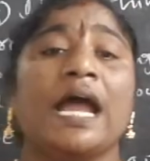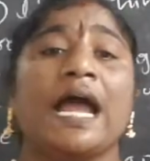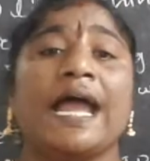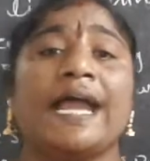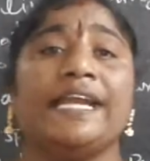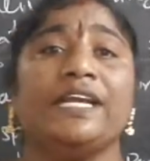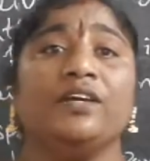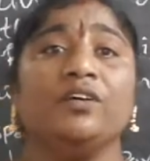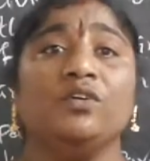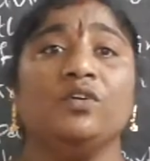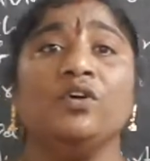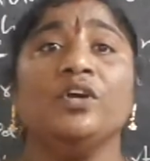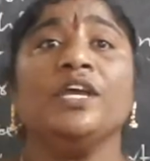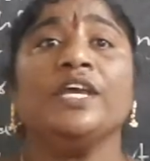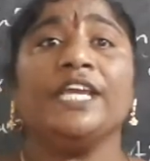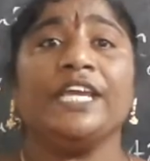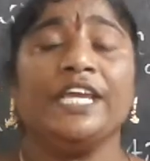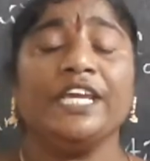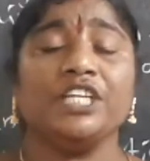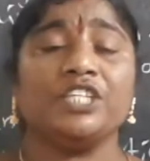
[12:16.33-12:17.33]
And
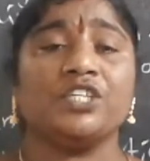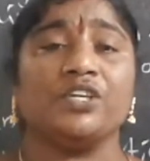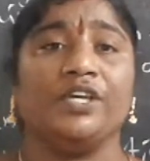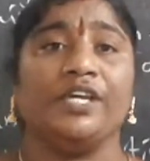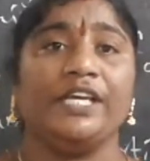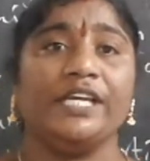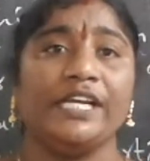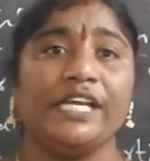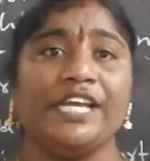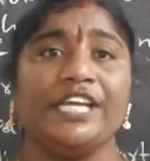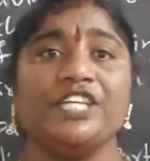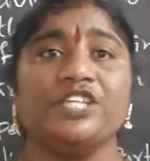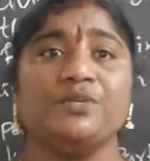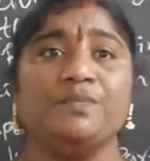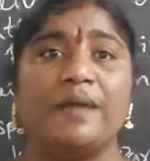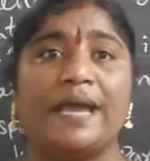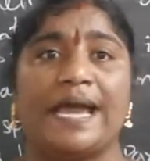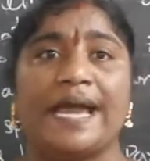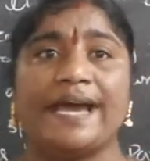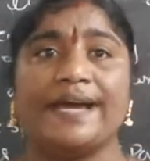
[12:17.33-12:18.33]
each English,
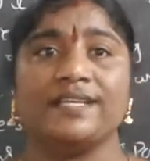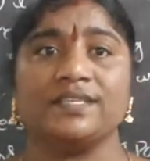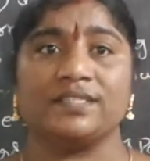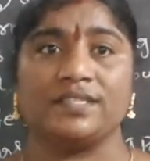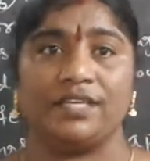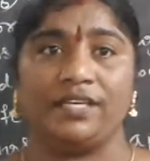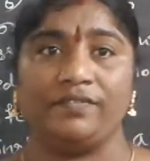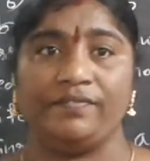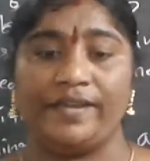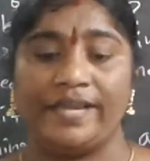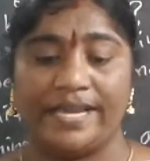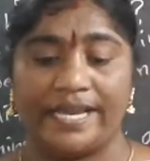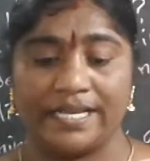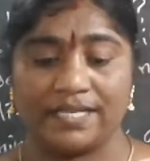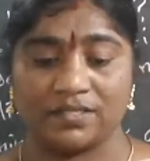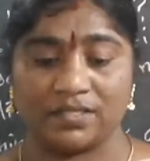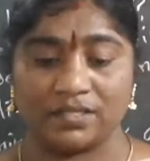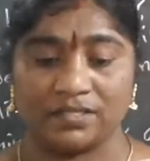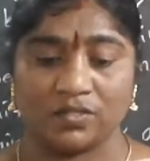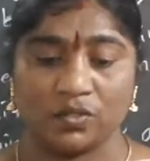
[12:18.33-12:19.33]
Maths,
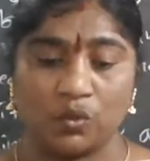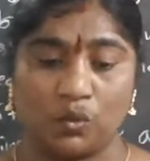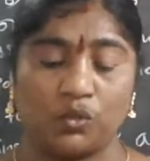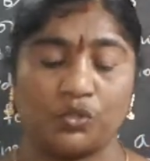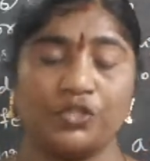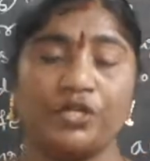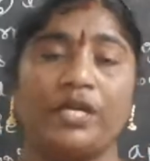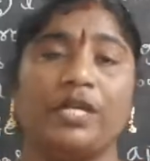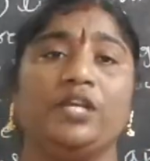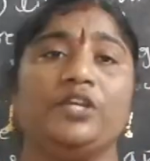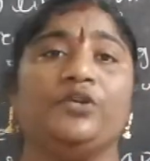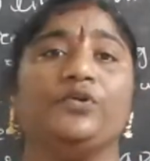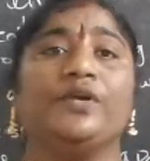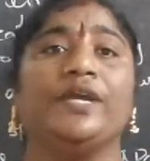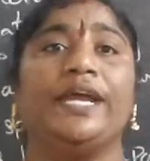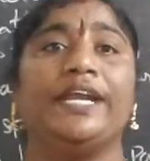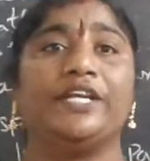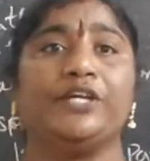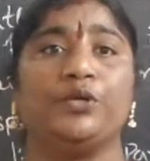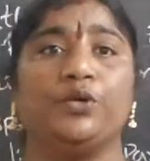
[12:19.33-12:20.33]
EVS, Social, you
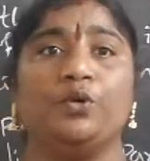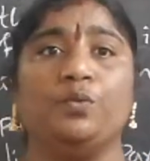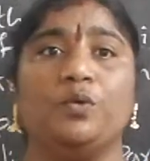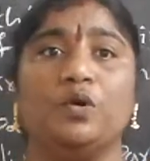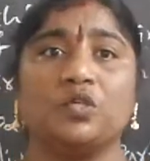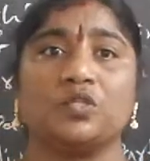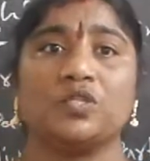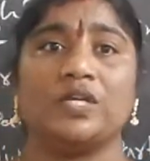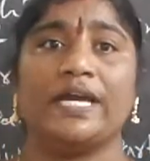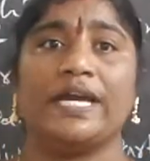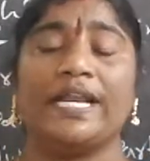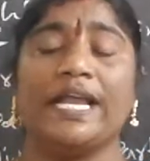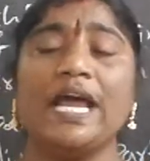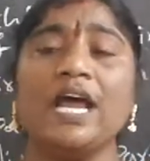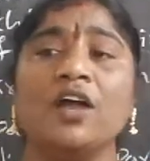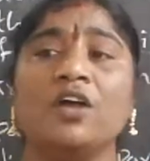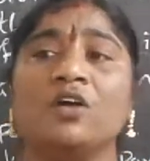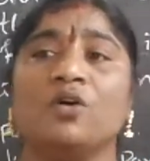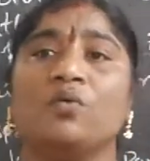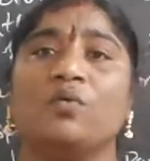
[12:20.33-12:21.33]
get 2 books,
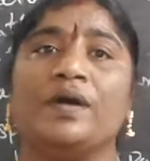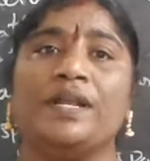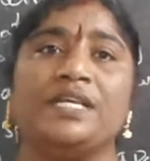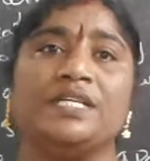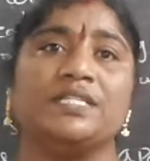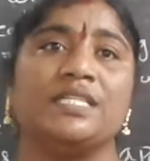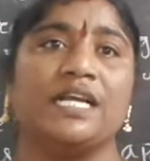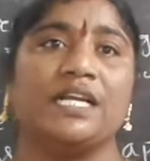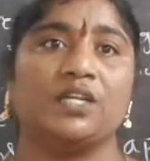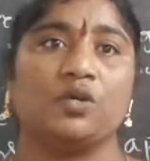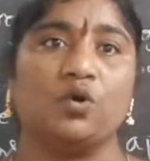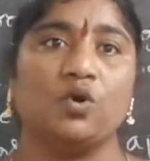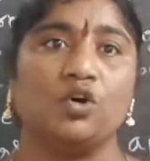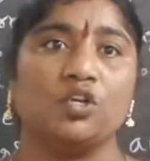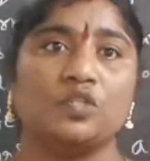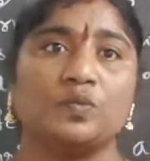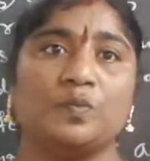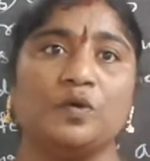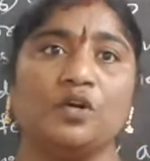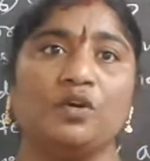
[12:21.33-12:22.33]
Nana. One is that
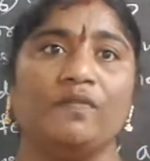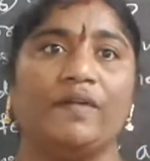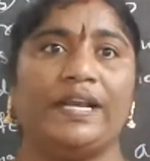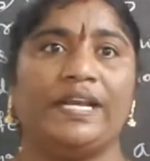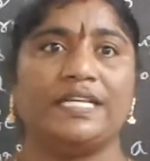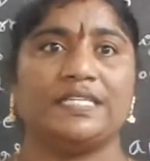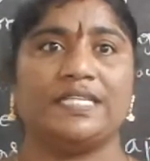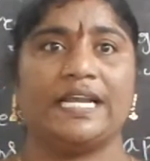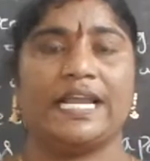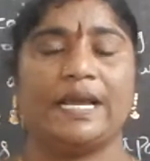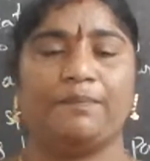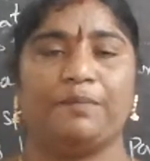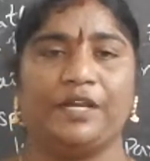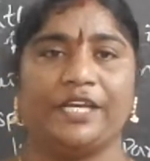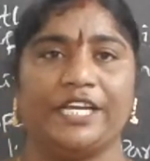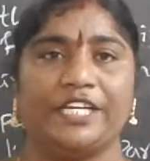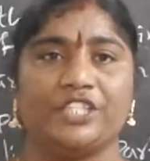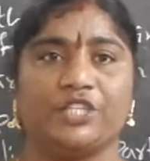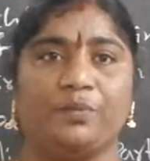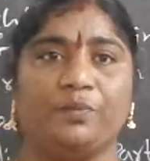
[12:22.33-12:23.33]
course book, one is that
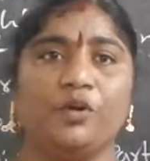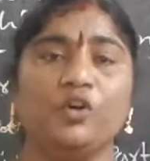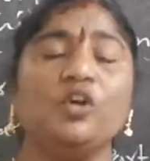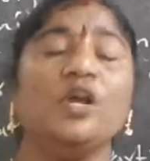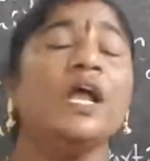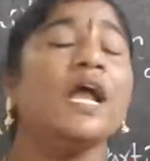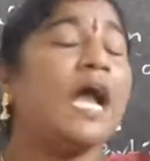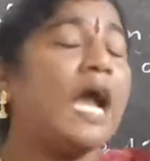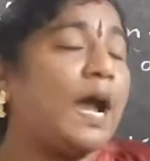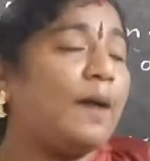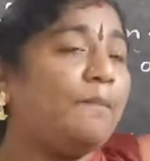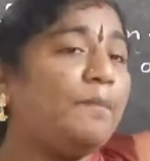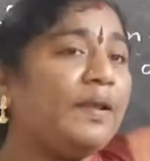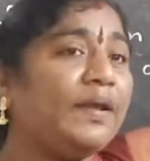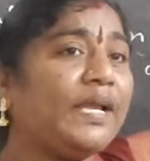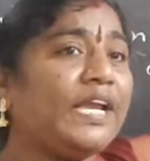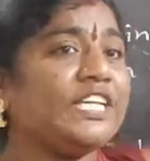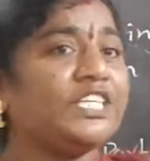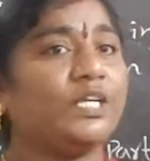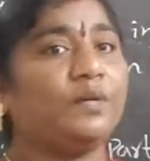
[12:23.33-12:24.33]
application book.
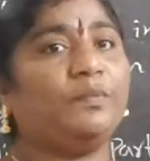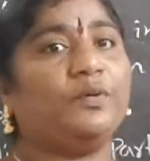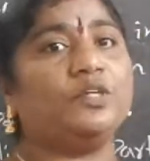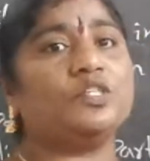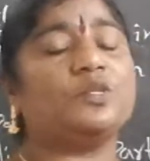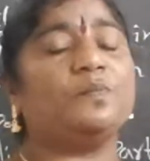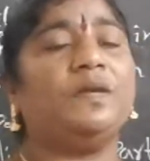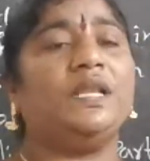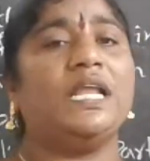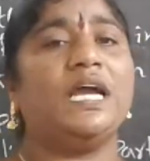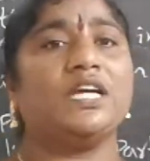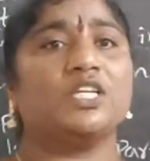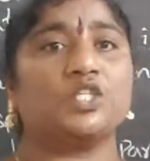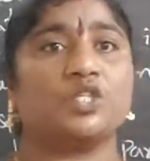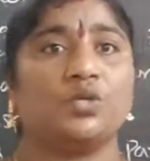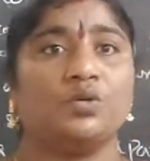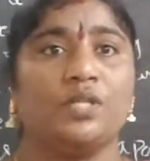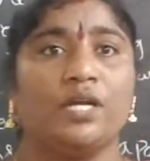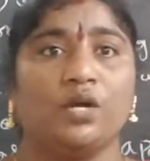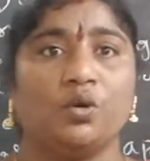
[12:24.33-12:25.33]
Application books belongs
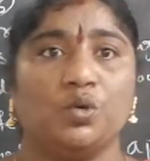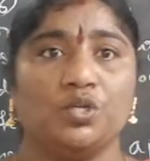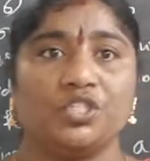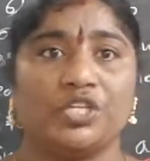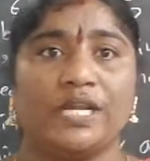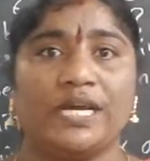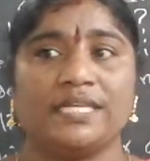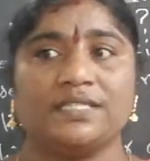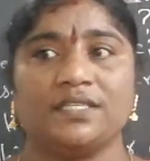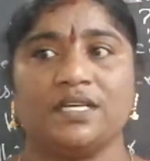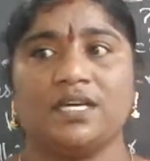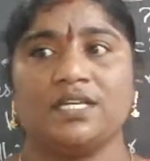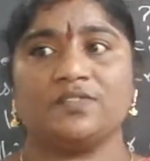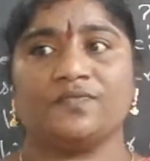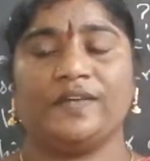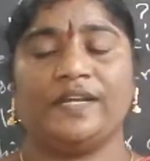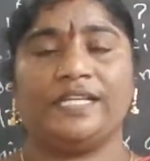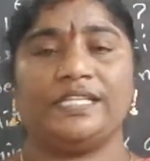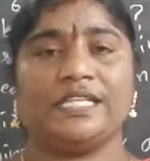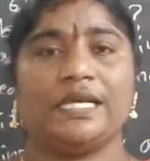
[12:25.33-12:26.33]
to the question
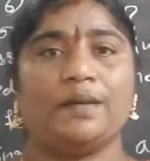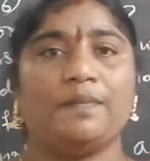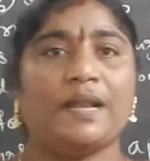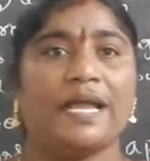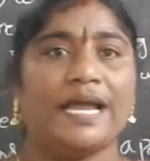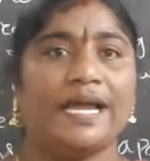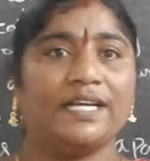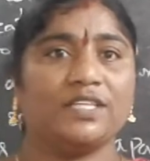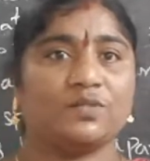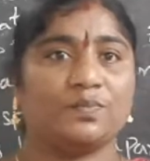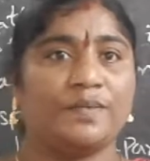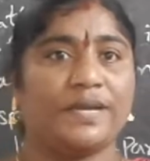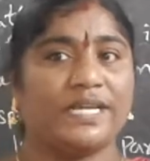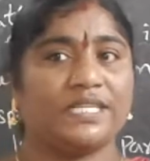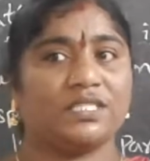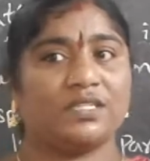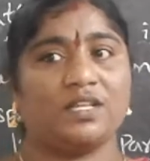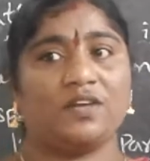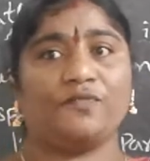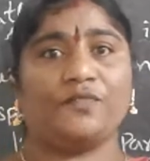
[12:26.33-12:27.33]
answers, fill in the blanks,
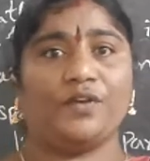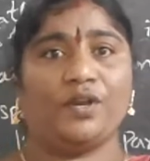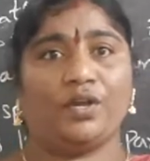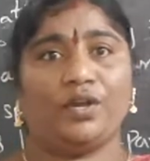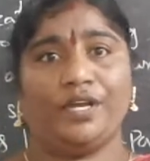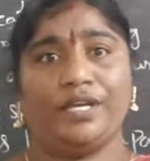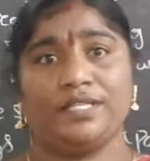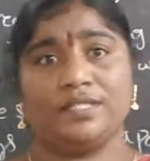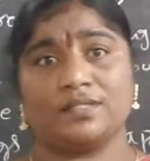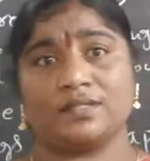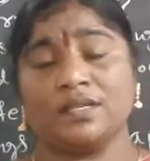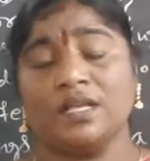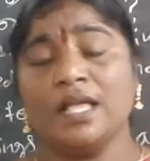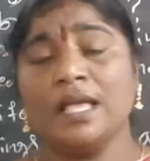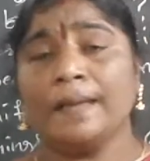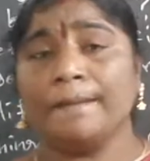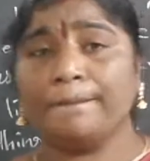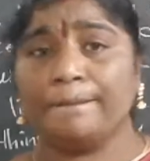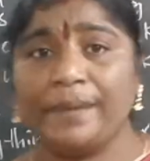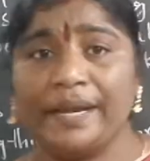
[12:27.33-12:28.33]
match the following,
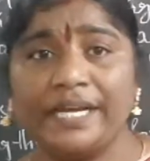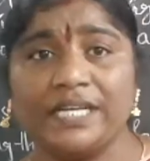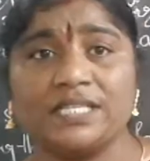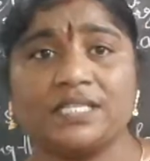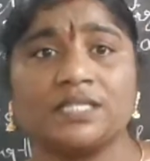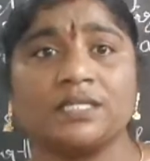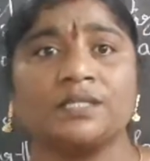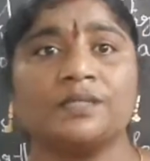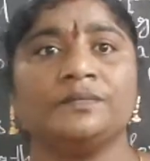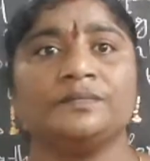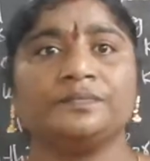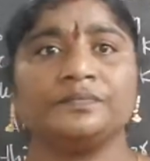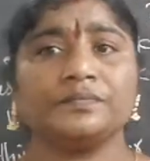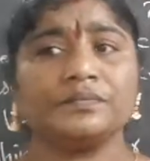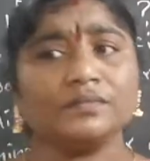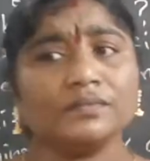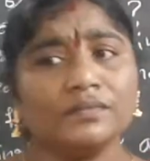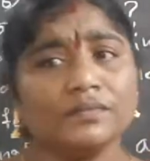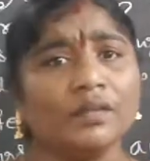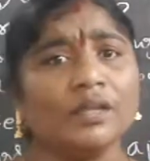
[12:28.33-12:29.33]
bits,
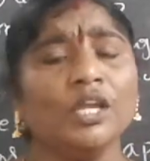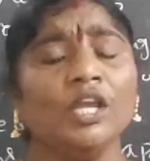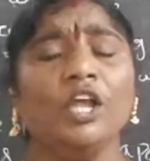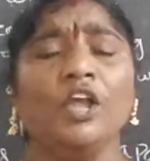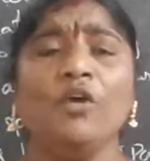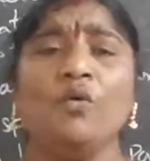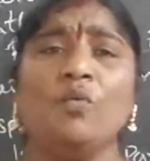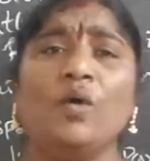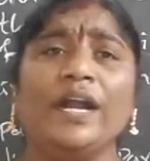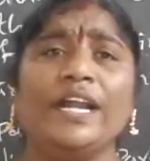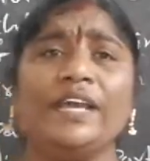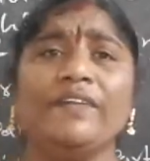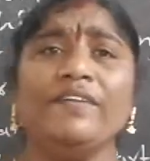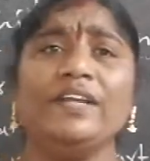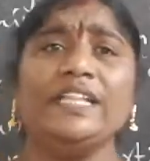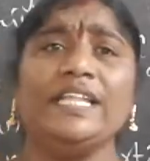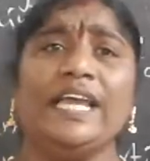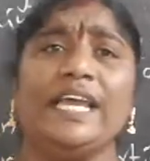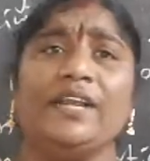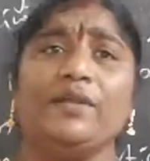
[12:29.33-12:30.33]

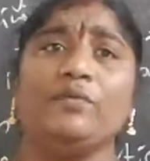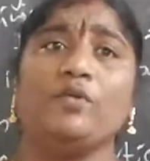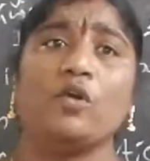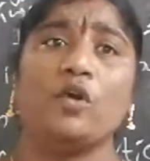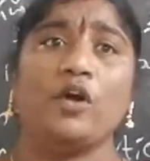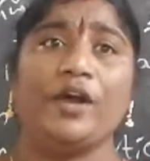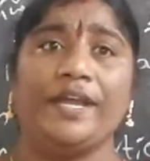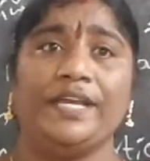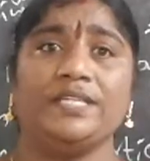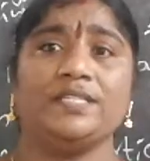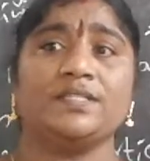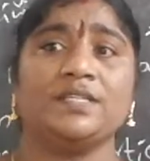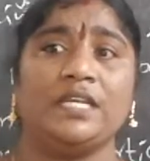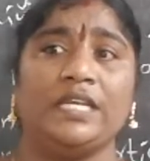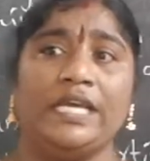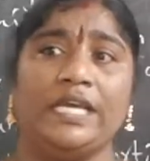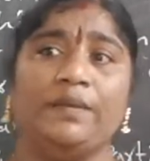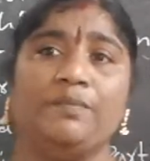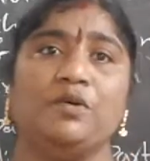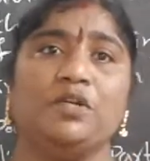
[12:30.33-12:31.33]
whatever their drawings,
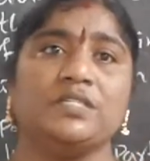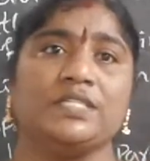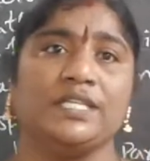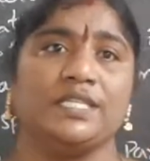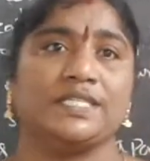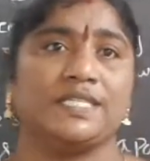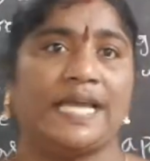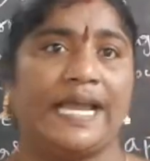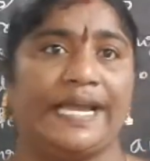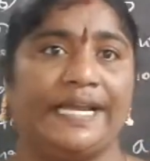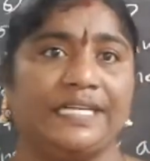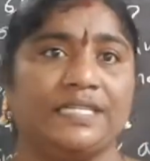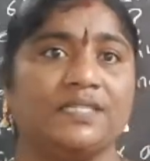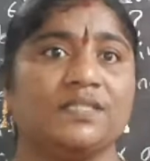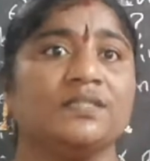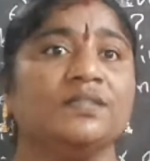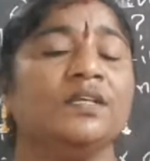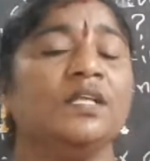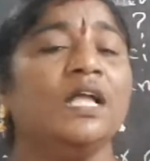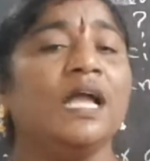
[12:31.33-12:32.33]
labels in science,